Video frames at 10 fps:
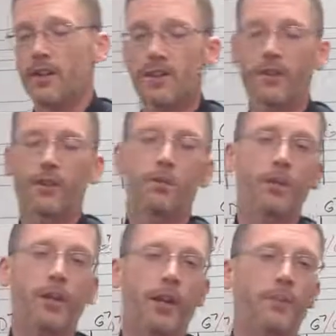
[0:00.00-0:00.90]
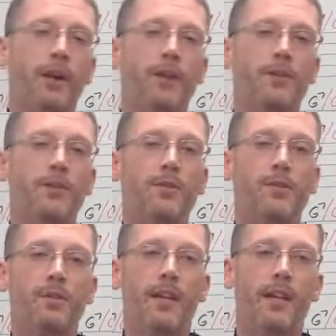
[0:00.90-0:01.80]
The other cool thing about
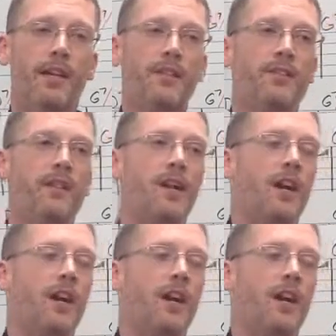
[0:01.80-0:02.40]
YouTube is